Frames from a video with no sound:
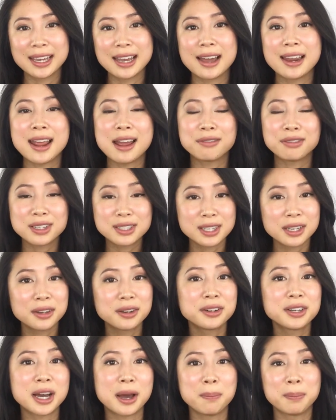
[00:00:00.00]
at every
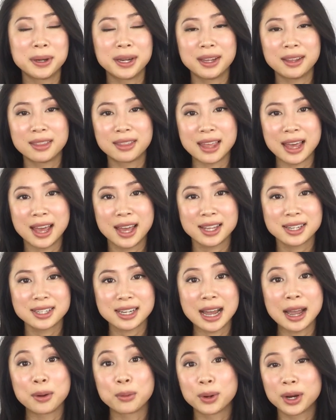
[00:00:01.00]
single company that
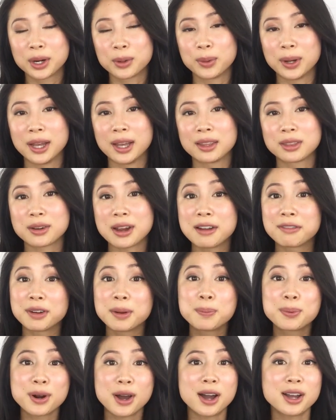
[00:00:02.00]
I work with or every
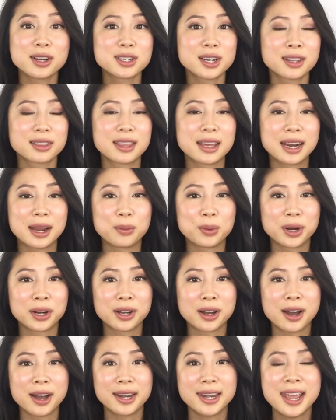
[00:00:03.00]
project that I work
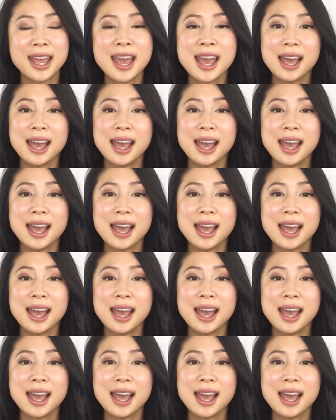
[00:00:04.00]
on